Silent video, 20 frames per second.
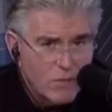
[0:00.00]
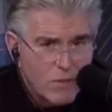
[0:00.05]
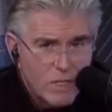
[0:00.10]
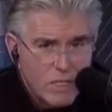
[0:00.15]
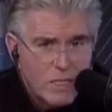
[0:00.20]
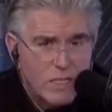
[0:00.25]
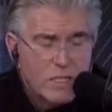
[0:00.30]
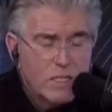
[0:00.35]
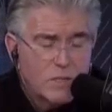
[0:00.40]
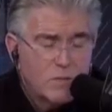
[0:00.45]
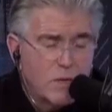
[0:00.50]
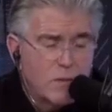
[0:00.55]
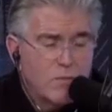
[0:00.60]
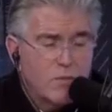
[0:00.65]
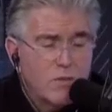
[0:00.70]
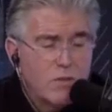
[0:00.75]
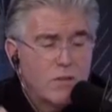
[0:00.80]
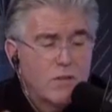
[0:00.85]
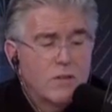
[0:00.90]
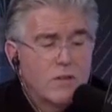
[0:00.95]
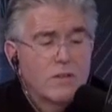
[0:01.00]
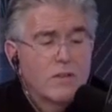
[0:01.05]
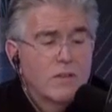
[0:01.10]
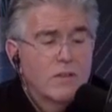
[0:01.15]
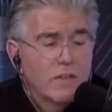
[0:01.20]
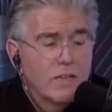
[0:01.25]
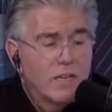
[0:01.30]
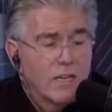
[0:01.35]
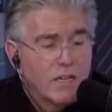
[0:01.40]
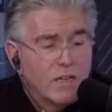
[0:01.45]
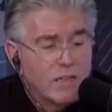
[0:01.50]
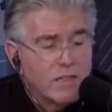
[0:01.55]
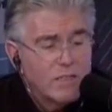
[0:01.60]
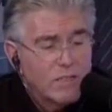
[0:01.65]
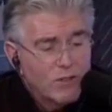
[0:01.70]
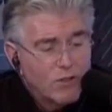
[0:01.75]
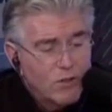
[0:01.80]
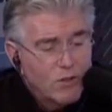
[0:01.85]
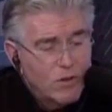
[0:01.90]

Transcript: where these people are going to,